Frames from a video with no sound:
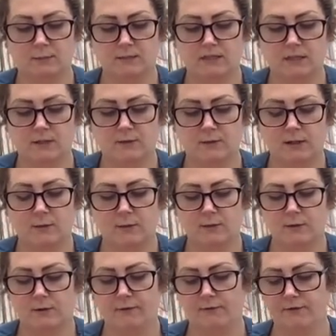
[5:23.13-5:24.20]
decorate
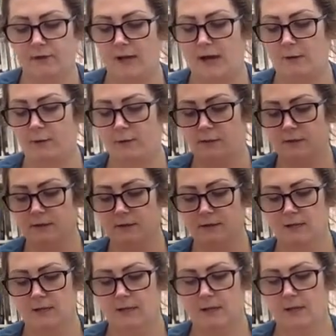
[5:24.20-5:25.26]
with our flowers.